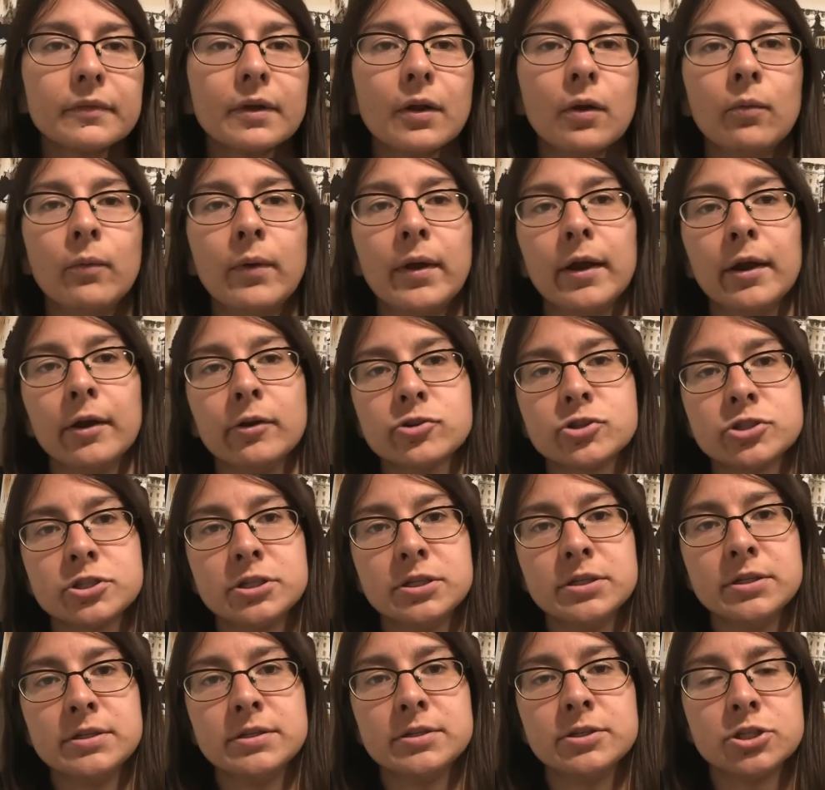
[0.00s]
where
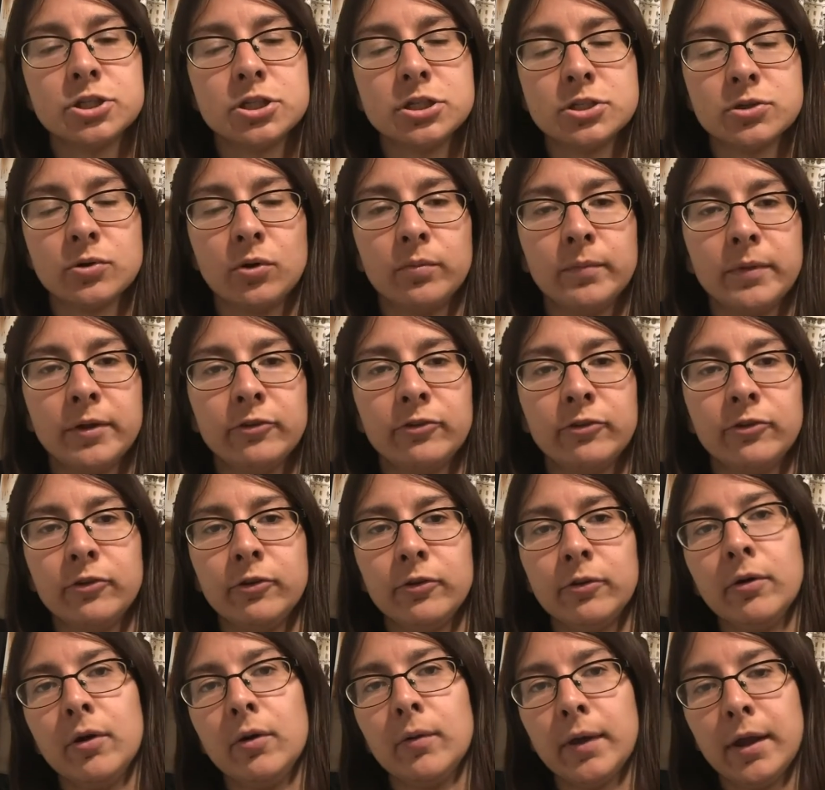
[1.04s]
she told me to
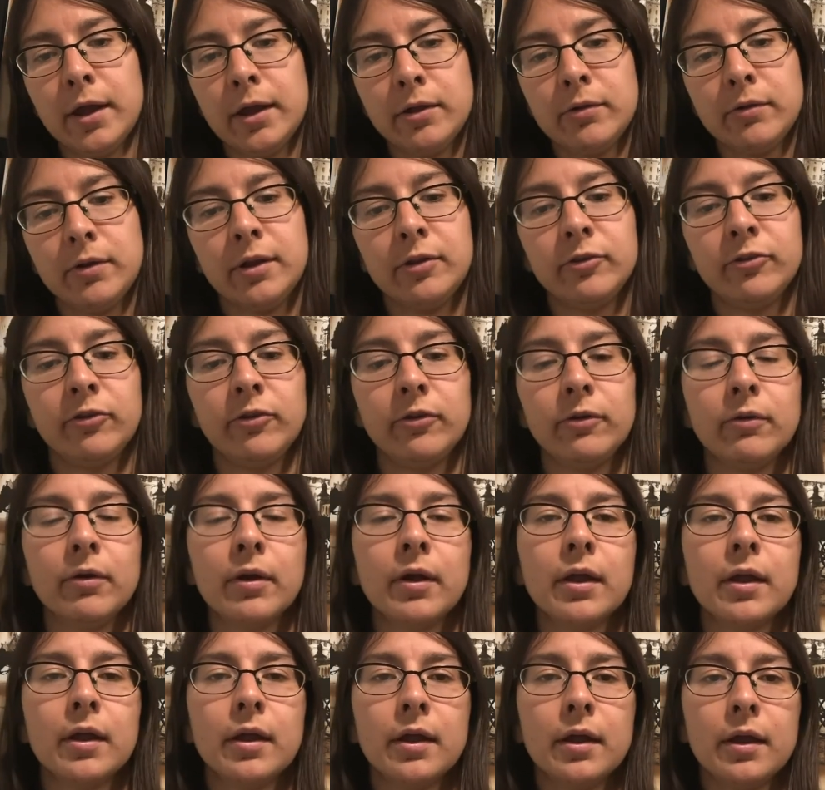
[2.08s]
do, okay, you need to
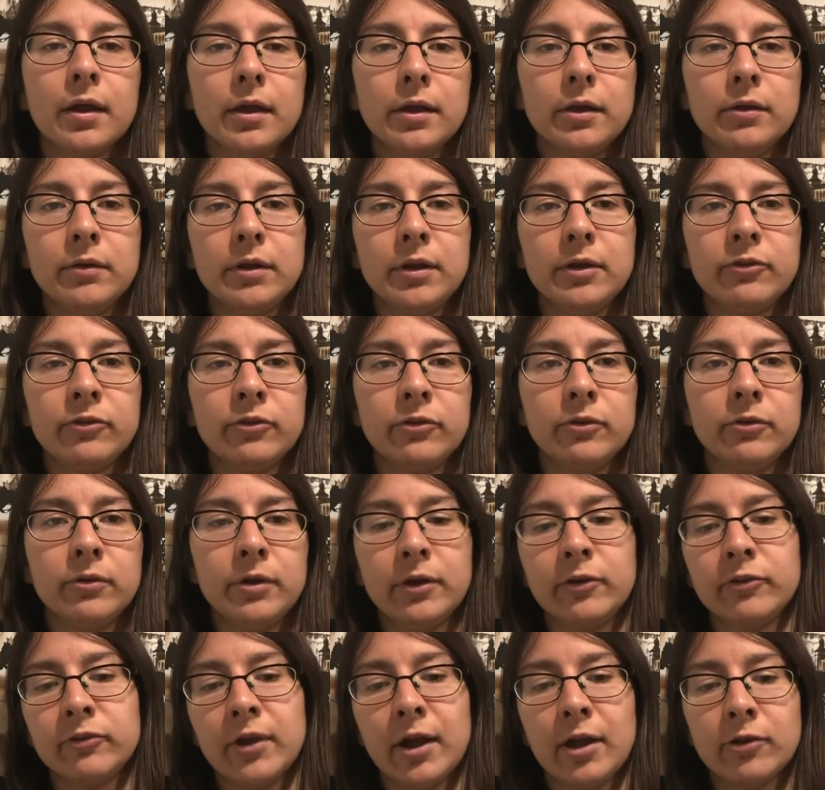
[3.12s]

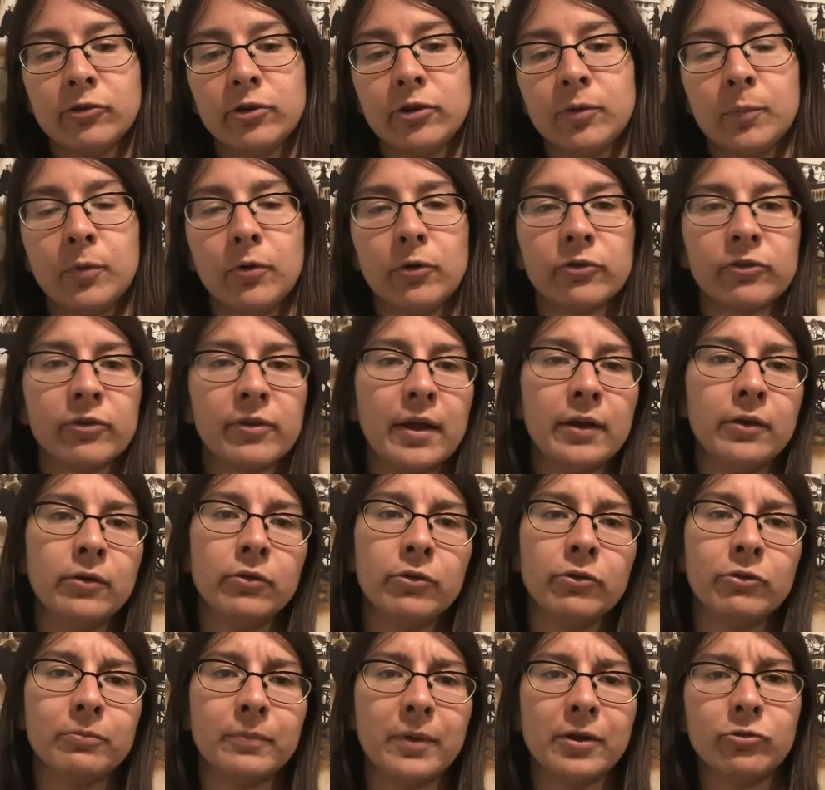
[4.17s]
exaggerate the pose, because I
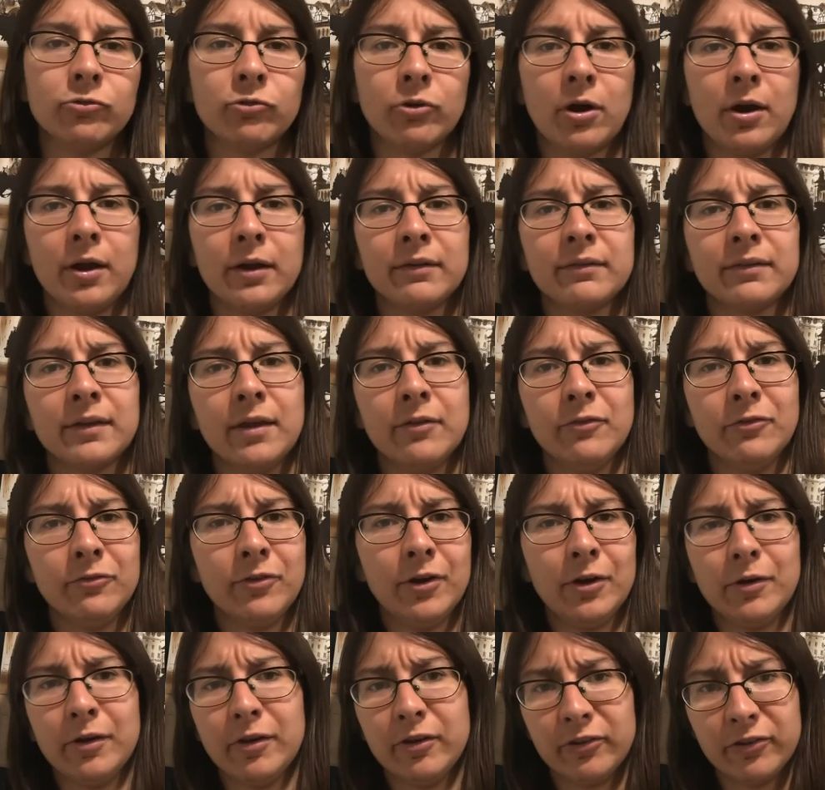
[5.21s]
noticed my drawings get
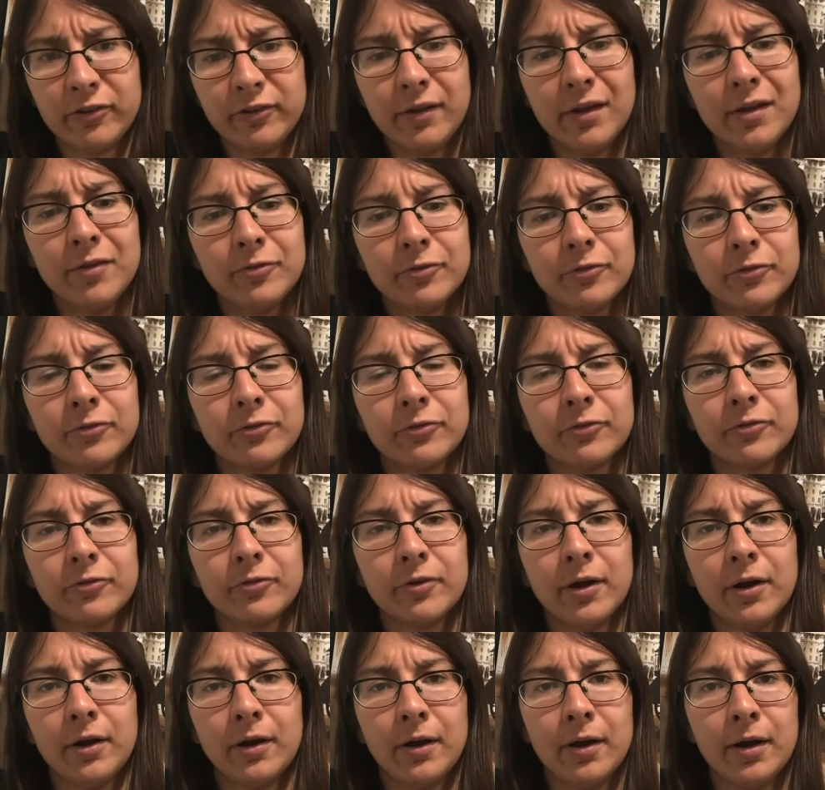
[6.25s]
very stiff,
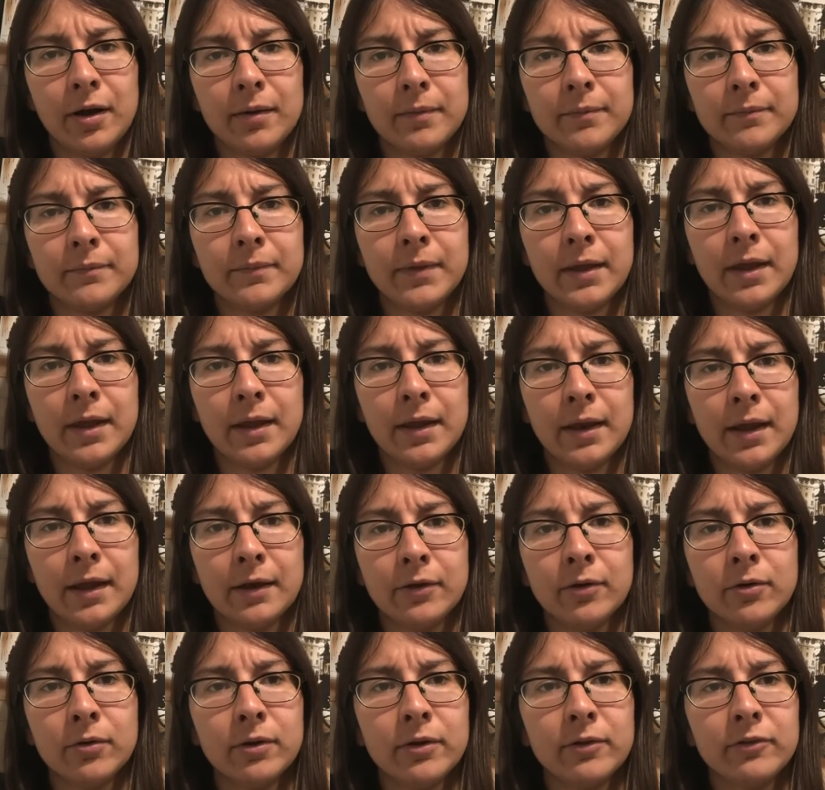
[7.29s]
and I
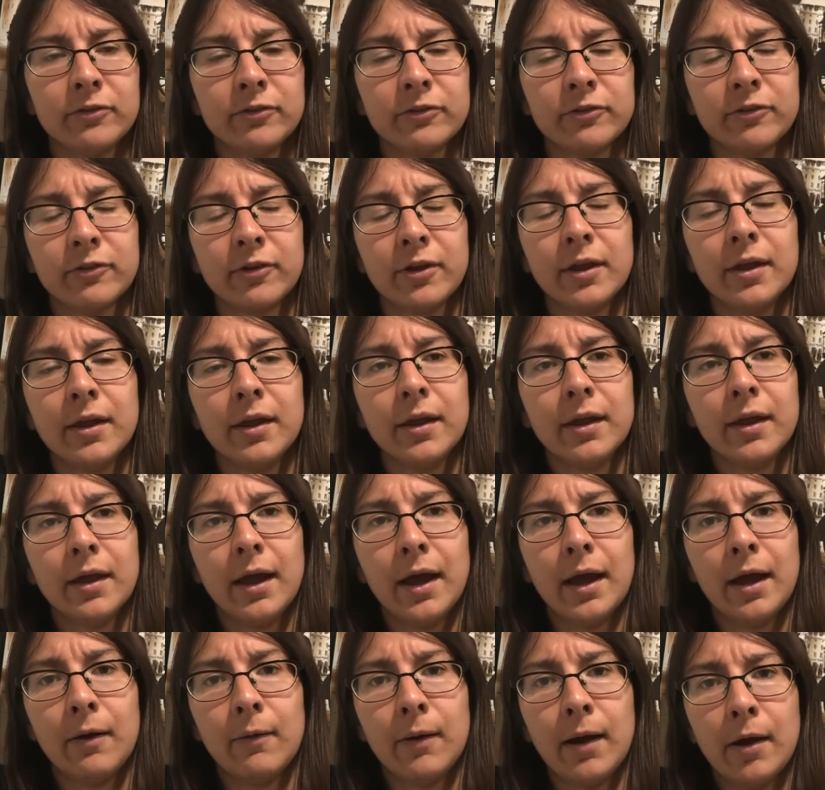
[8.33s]
noticed
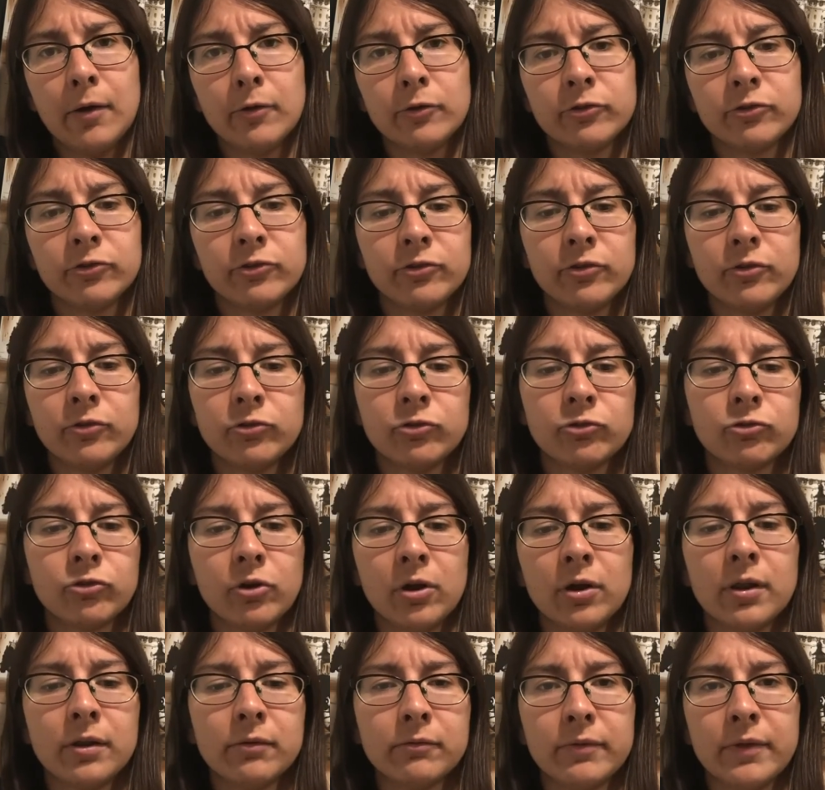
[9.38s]
how I was still
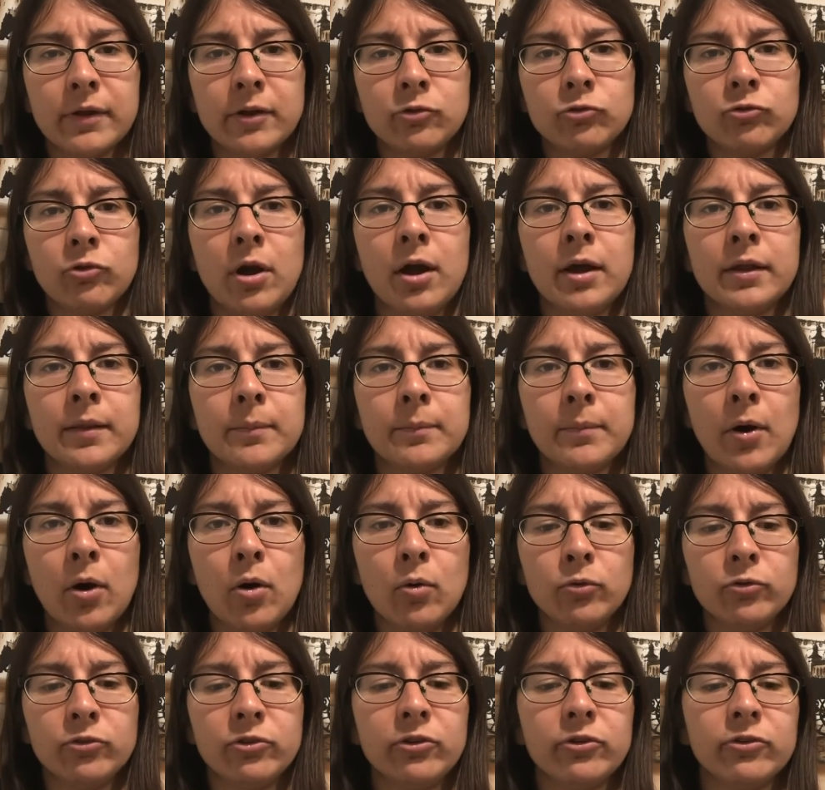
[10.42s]
struggling with like drawing the
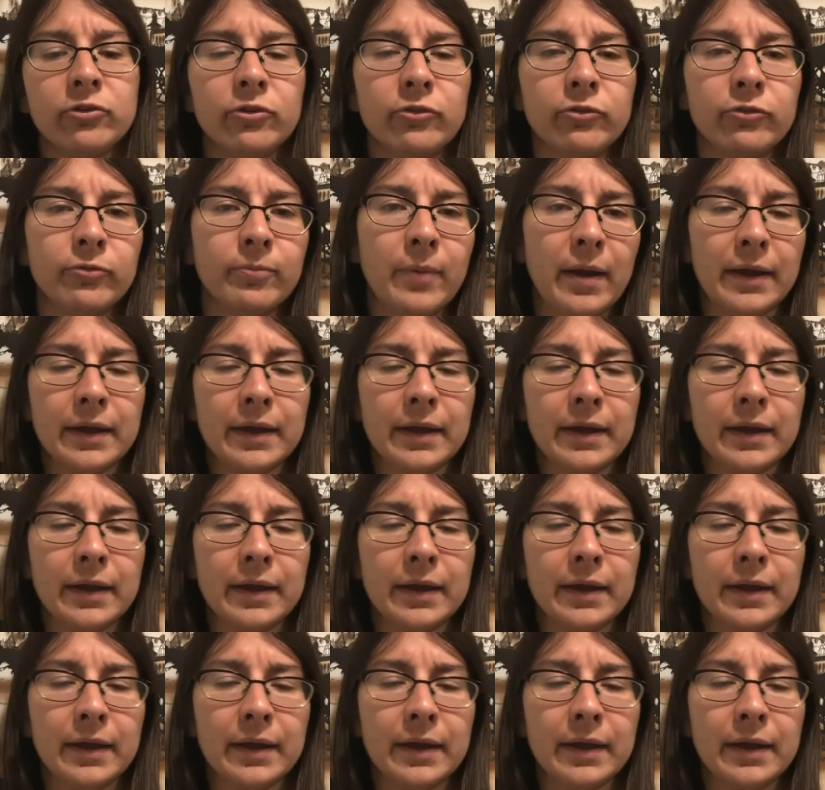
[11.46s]
poses of my